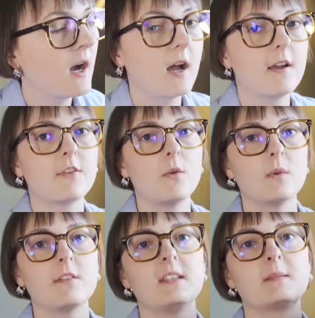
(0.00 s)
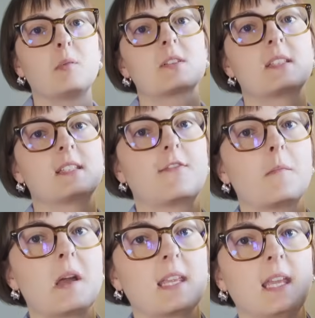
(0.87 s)
I've got one of these boxes
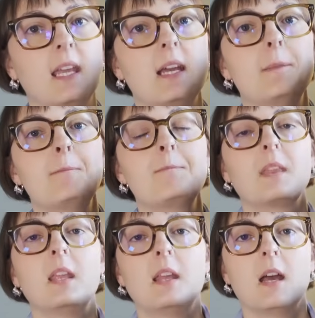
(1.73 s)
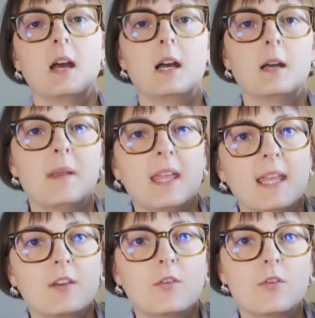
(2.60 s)
from IKEA.
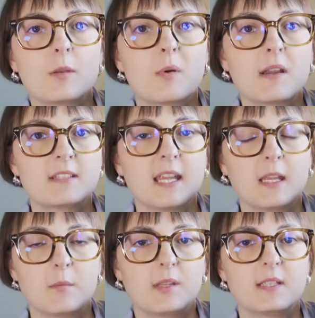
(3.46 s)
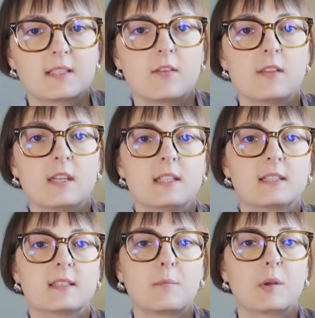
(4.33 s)
Ignore the brown tape that is on
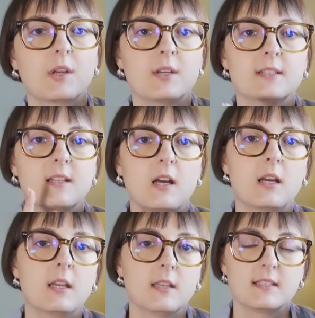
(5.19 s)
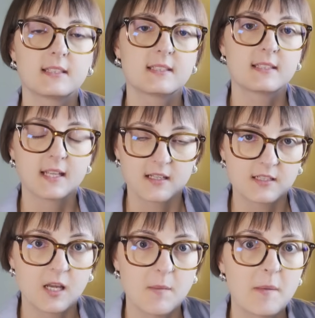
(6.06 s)
this, because this is the
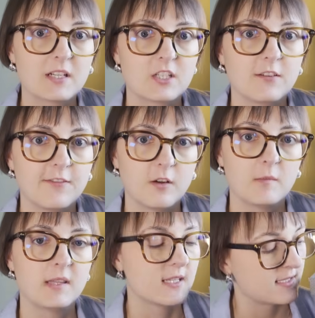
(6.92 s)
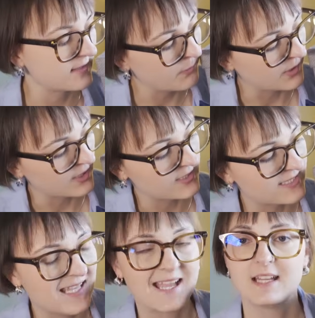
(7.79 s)
second time I'm actually filming this,
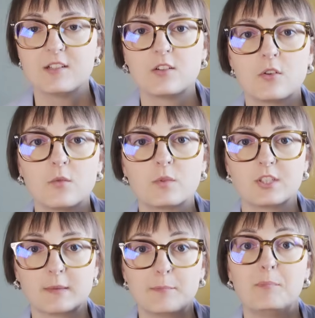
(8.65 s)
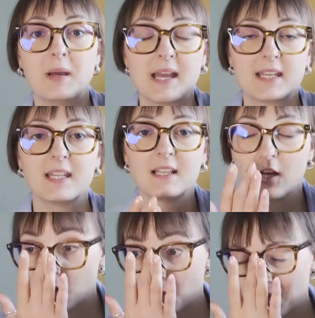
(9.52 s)
because the handle was just banging
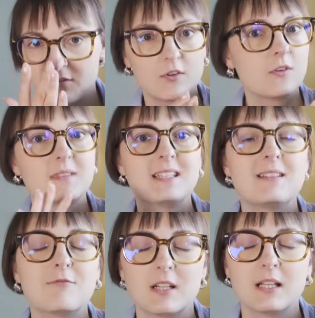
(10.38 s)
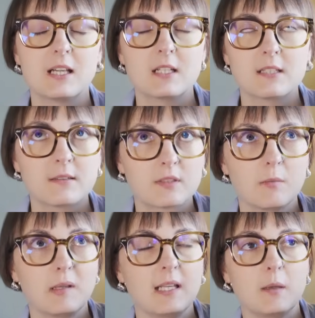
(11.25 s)
the whole way through. Didn't realise, I was
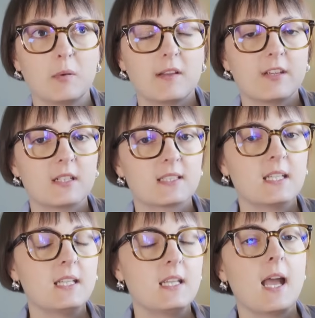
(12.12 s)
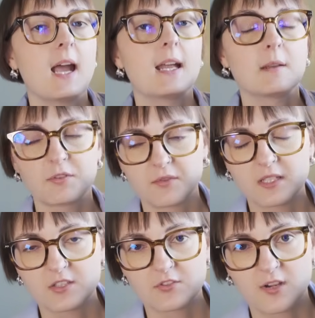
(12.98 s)
completely oblivious, and it was
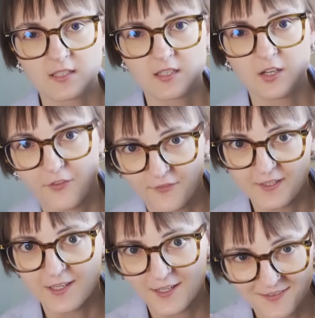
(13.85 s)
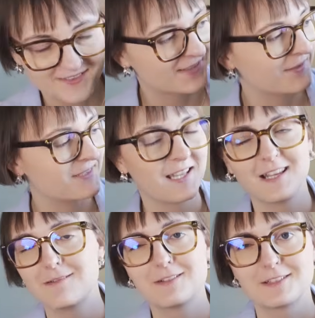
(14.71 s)
really distracting on the video. So I was
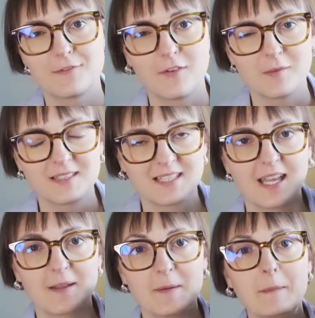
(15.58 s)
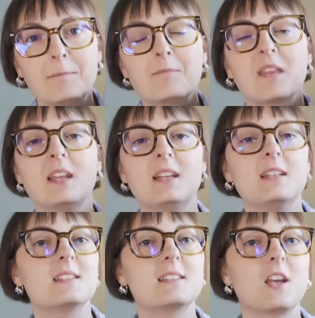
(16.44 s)
like, let me just film this again.
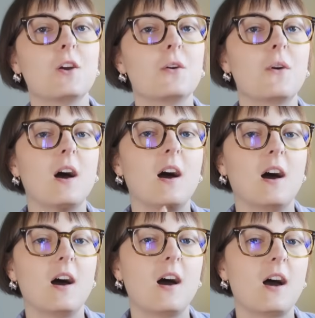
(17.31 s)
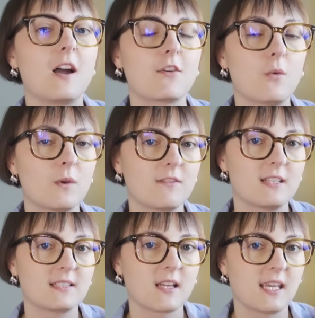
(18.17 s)
So I've got one of
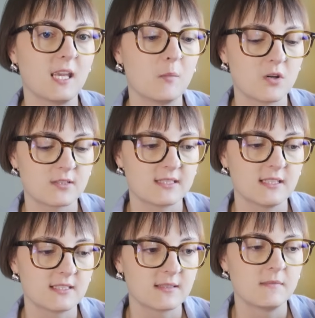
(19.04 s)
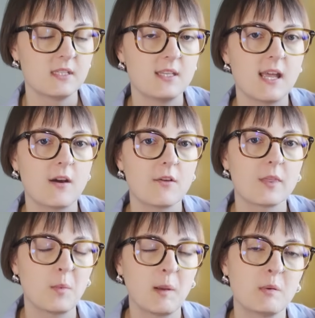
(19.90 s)
these IKEA boxes. Now,
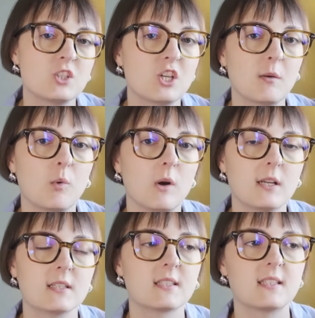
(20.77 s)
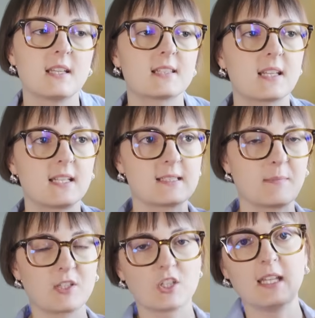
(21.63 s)
the pip and chip ones, there's like a
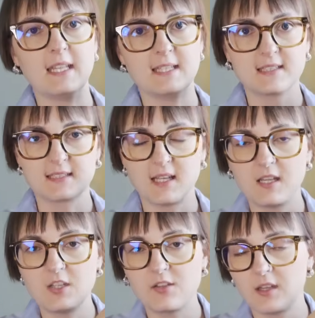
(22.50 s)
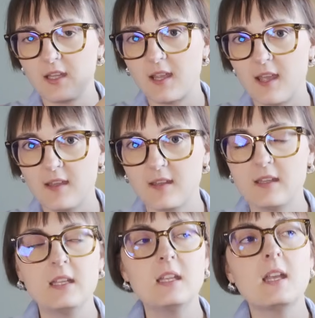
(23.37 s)
special insert you can get,
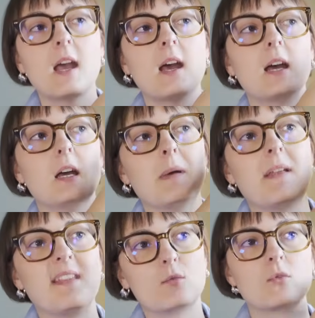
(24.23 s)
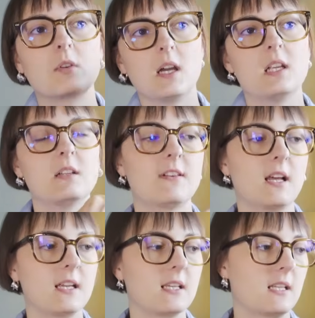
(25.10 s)
and they're all kind of
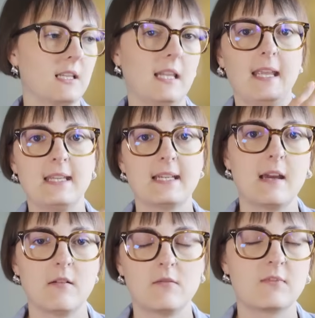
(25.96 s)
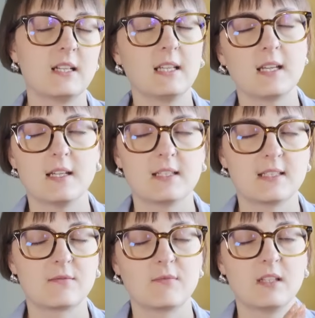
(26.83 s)
like laid out really
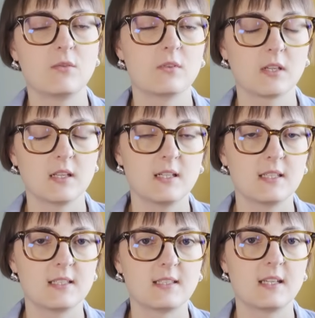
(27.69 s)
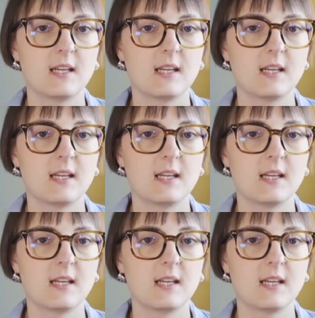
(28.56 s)
nice, really organised,